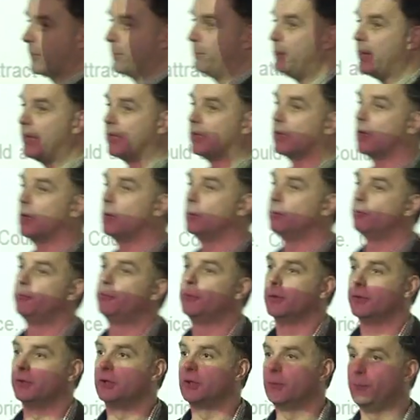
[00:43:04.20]
the big
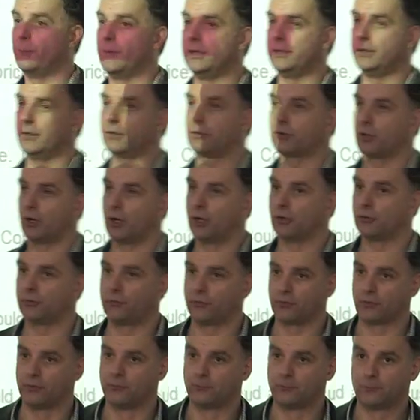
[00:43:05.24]
upfront immediate
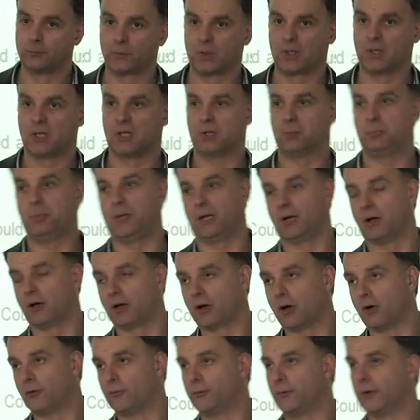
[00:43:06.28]
cost. A bit like
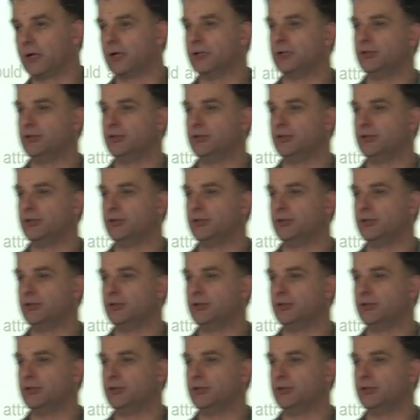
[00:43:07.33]
offering